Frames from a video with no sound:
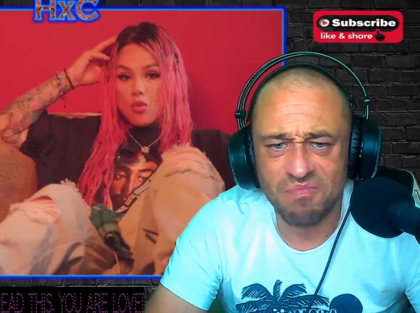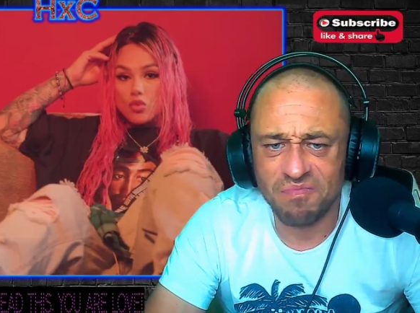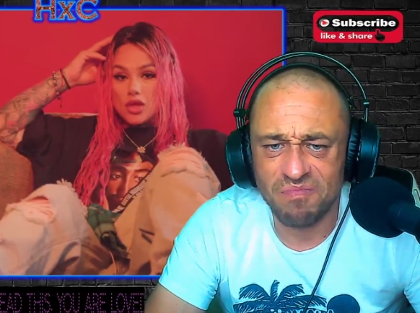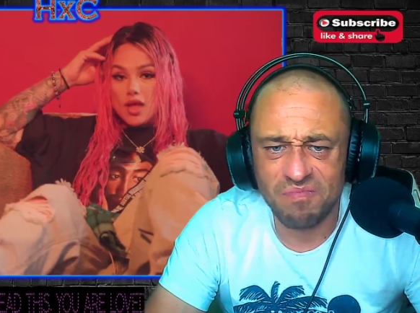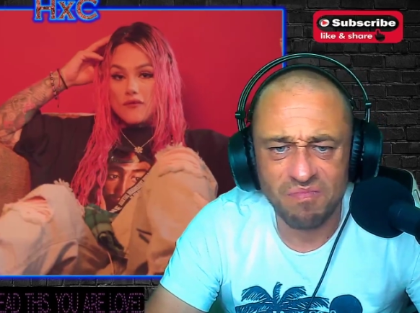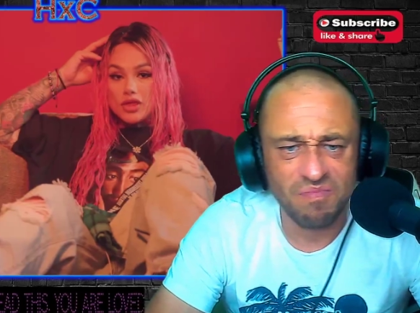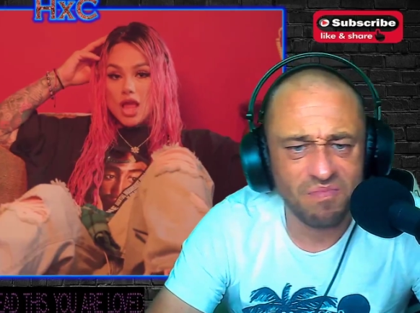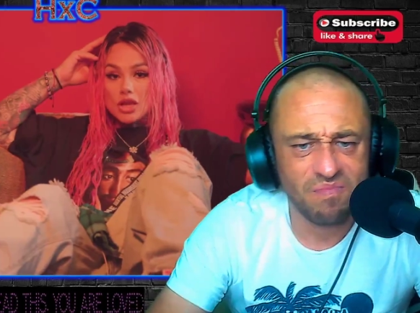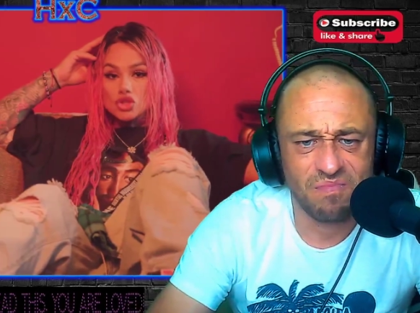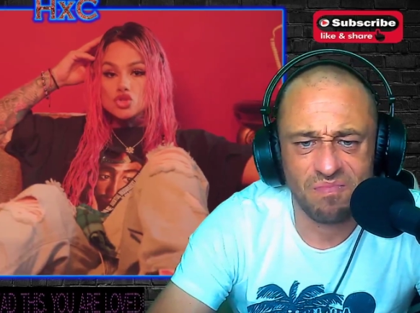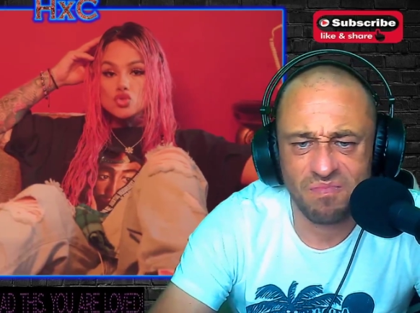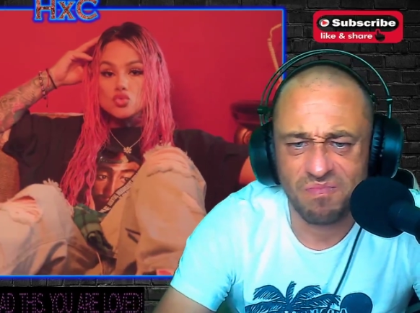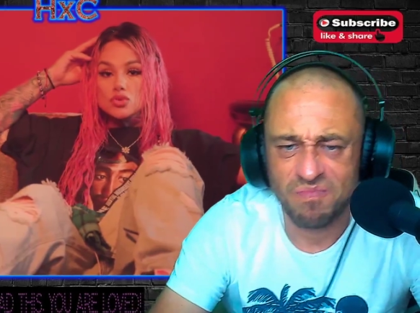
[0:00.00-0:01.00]
Speaker 1: I will never let
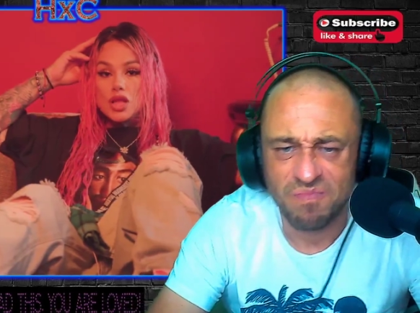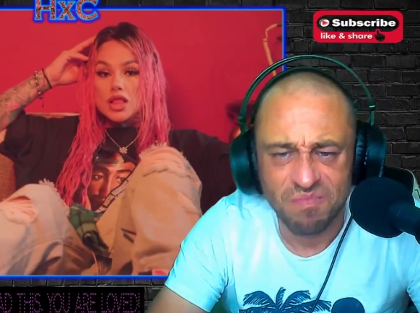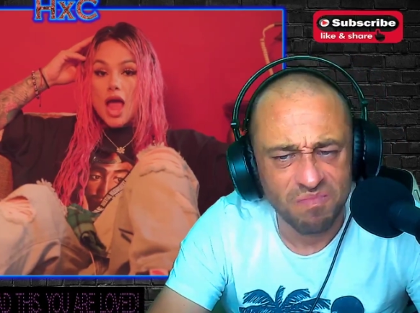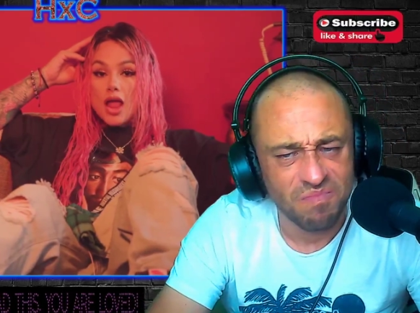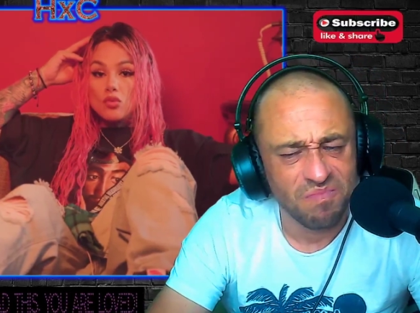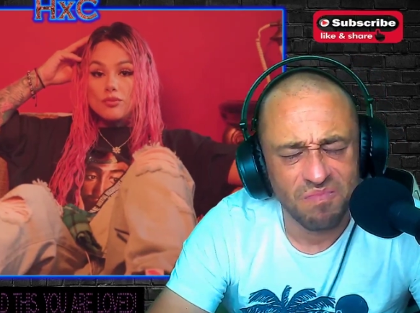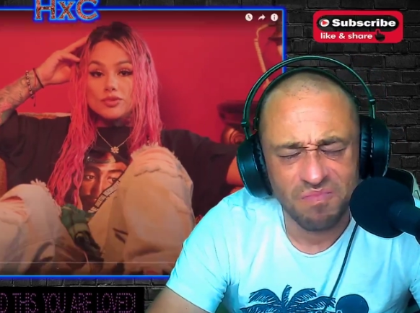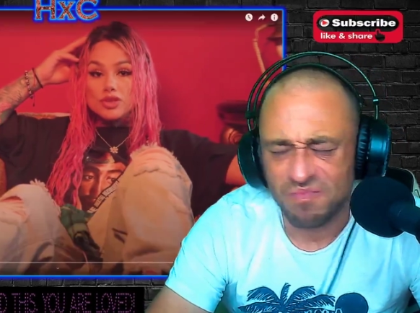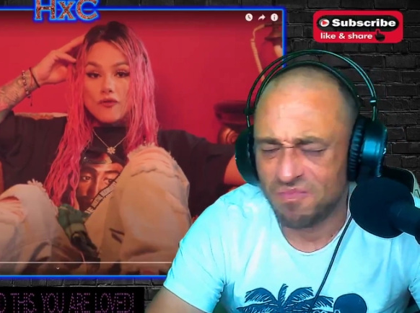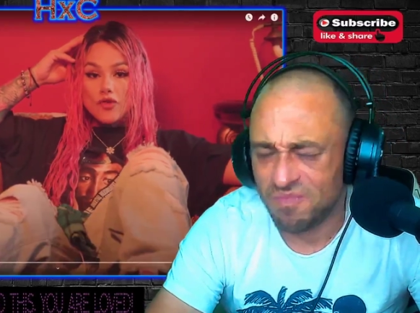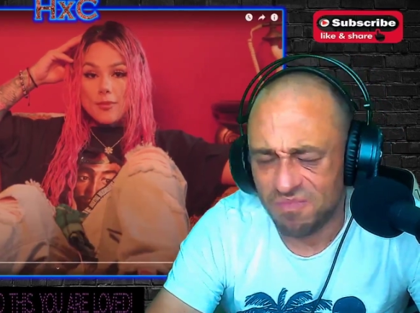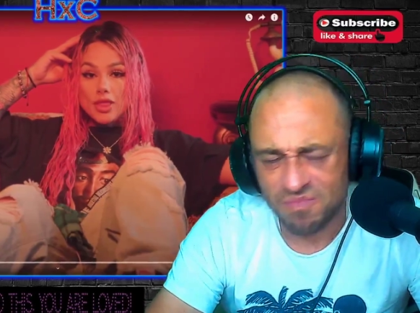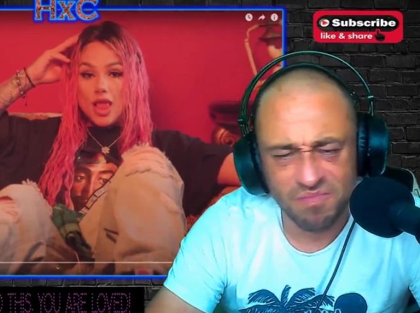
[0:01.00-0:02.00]
a dude that lie to
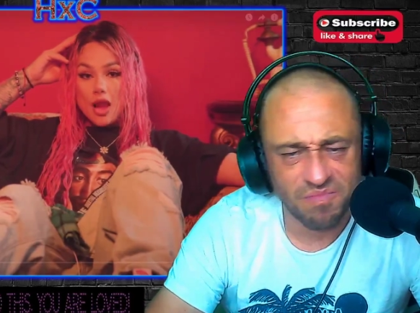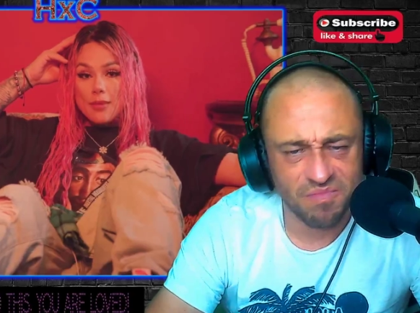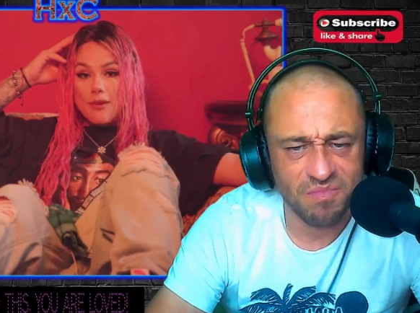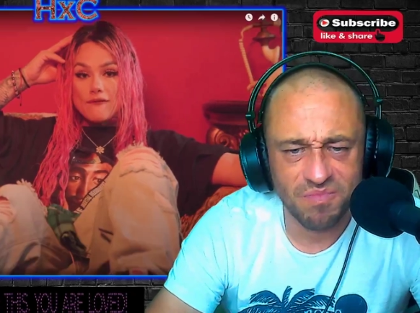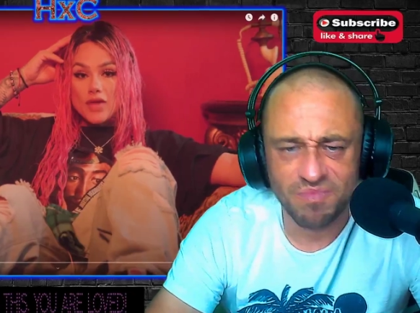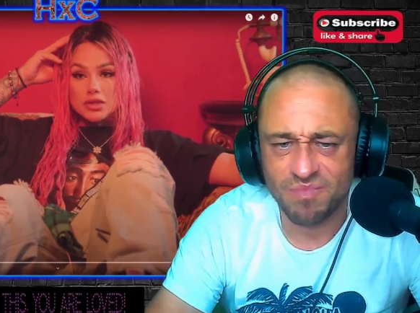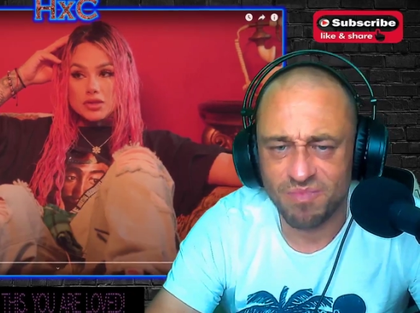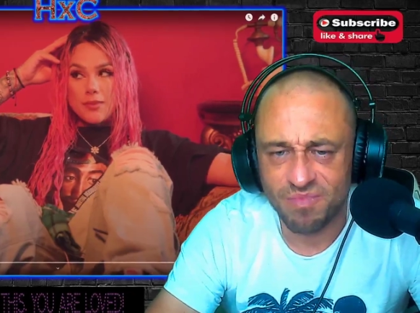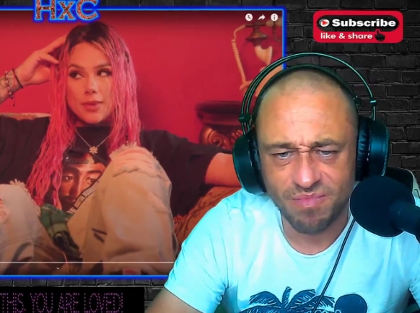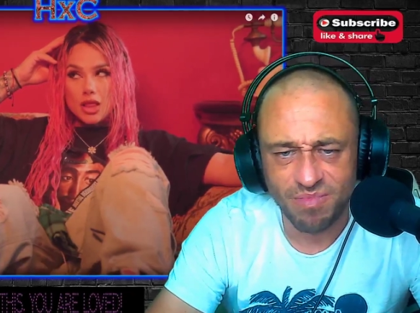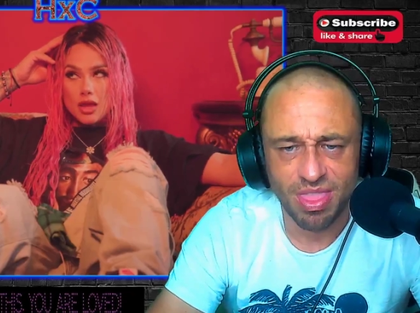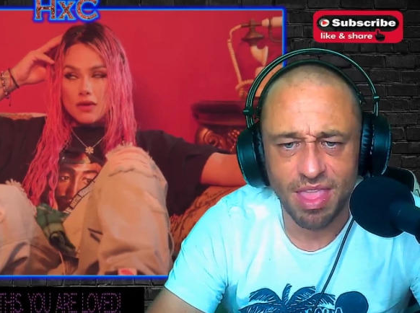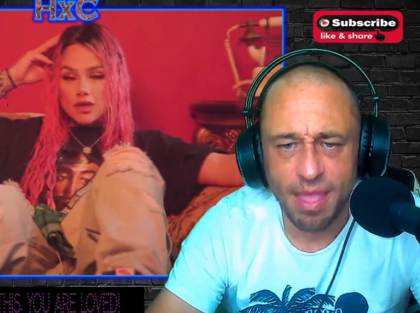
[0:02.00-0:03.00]
himself come and lie to my face and
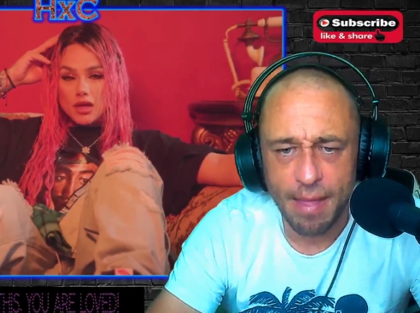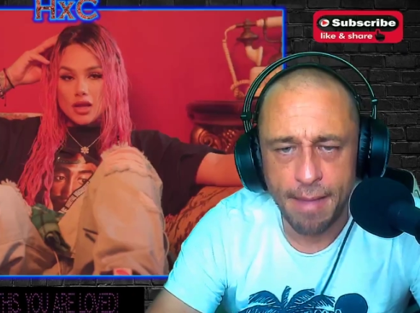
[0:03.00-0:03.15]
believe